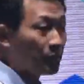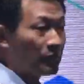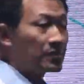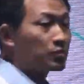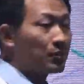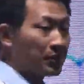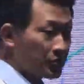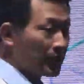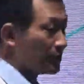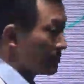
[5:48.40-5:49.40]
that's what we're
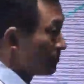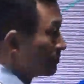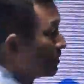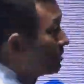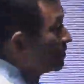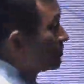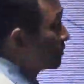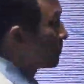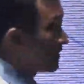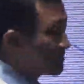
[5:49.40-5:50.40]
trying to do. The
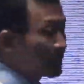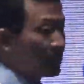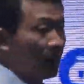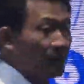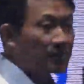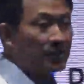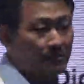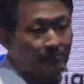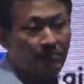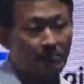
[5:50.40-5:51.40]
basic logic,
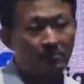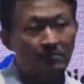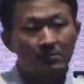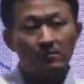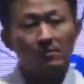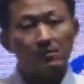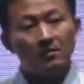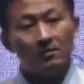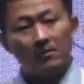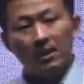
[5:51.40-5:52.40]

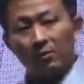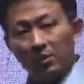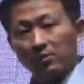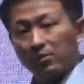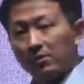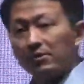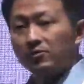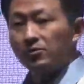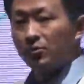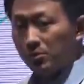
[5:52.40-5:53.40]
I don't want to go
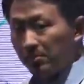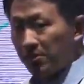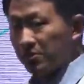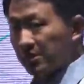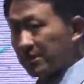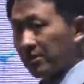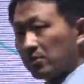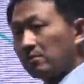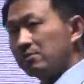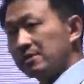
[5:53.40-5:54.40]
into too much detail,
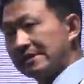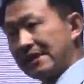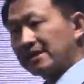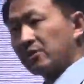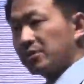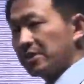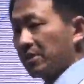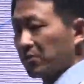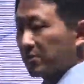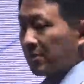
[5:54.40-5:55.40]
technical
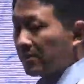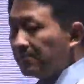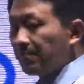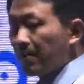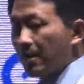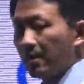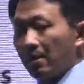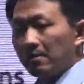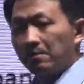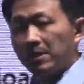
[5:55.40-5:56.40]
details here,
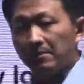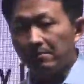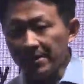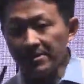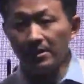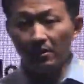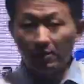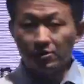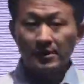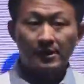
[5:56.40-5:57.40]
but basic
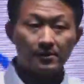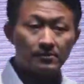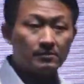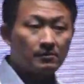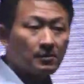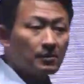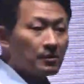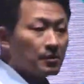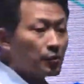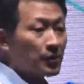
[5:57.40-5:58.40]
logic is
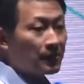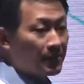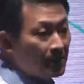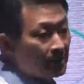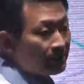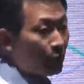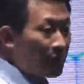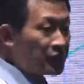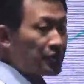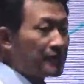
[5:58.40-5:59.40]
you can think of
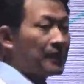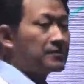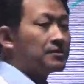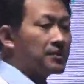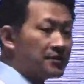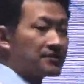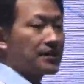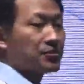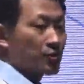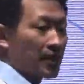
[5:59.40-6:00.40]
Wanchain as a
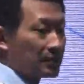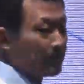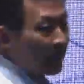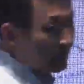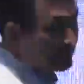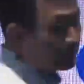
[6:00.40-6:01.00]
decentralized bank,